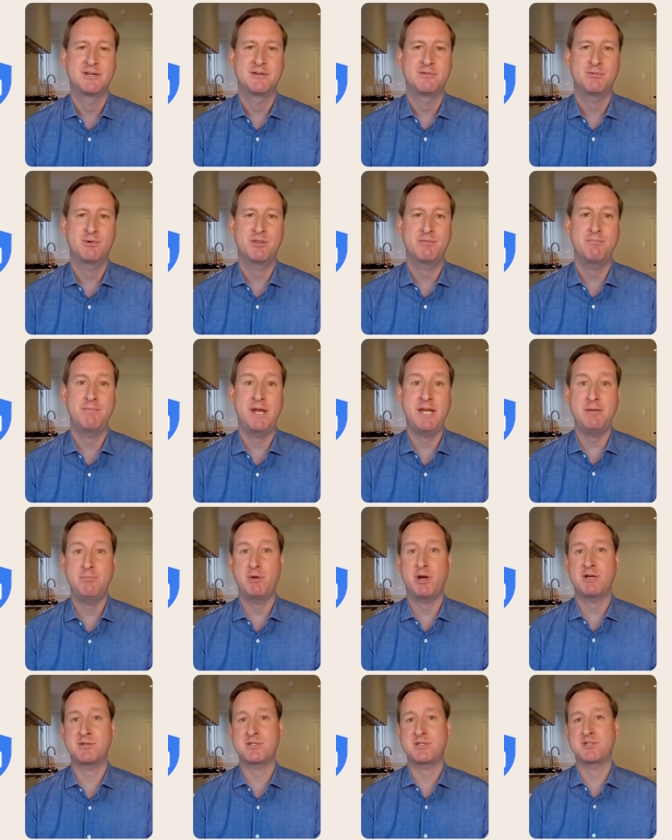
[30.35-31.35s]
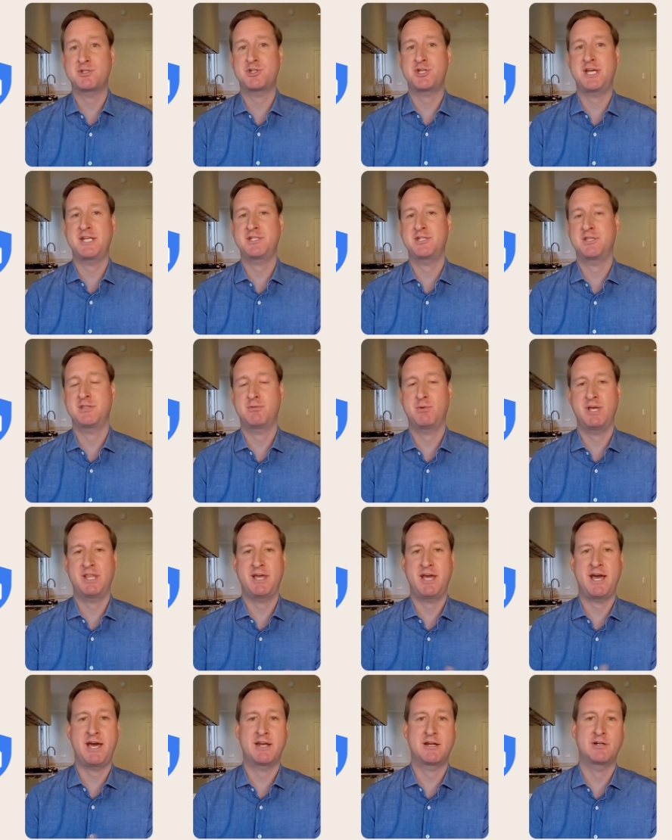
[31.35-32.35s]
with many browsers changing the way they
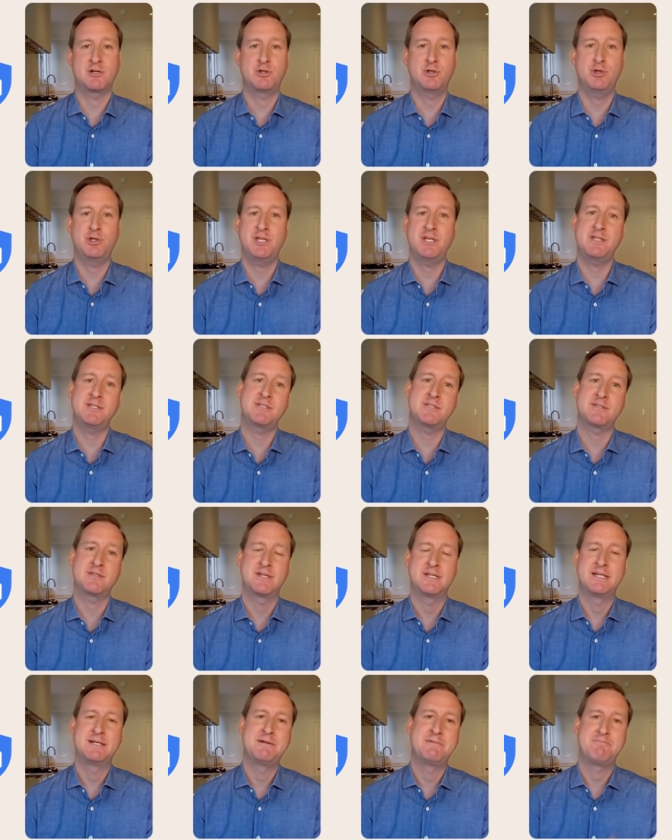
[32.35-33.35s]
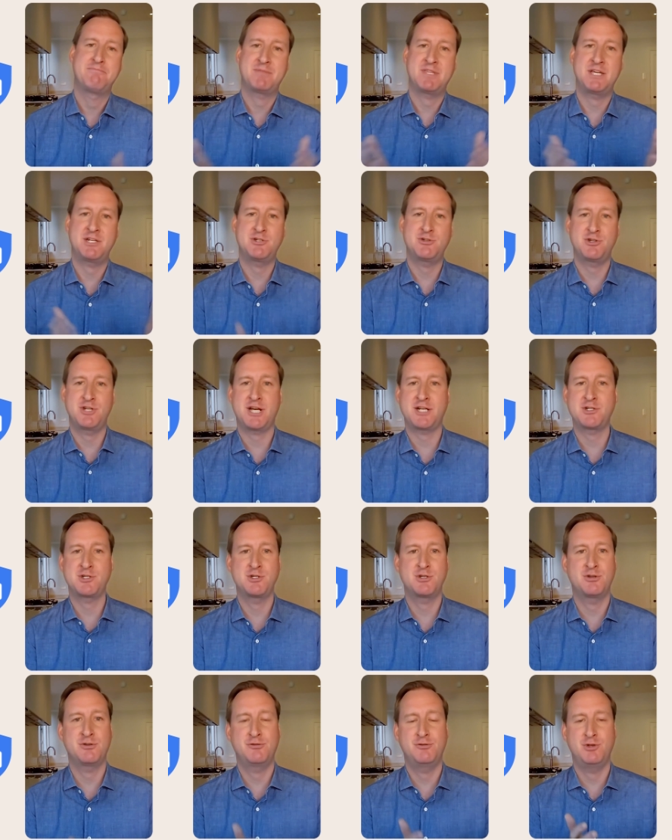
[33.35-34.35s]
handle cookies, the
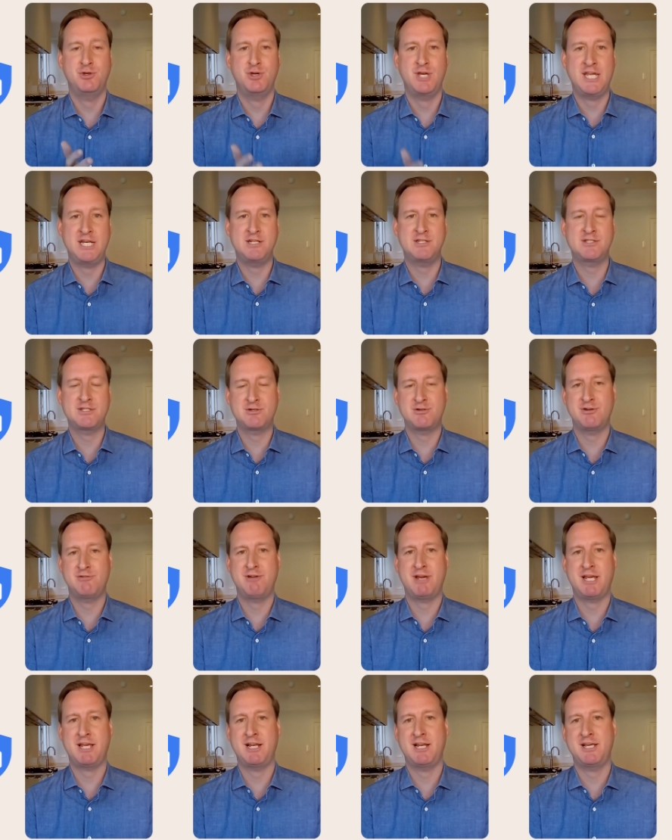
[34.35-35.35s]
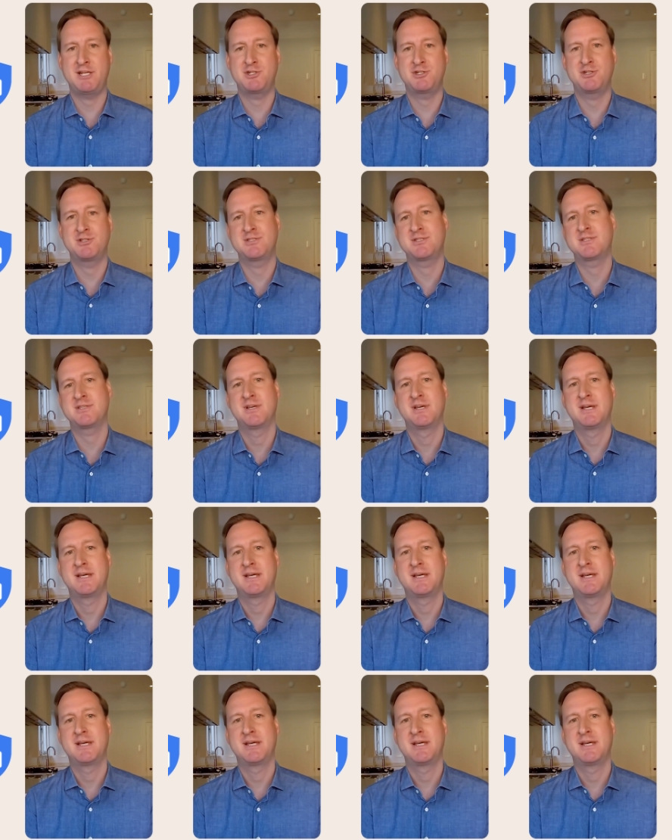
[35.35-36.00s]
introduction of new industry regulations,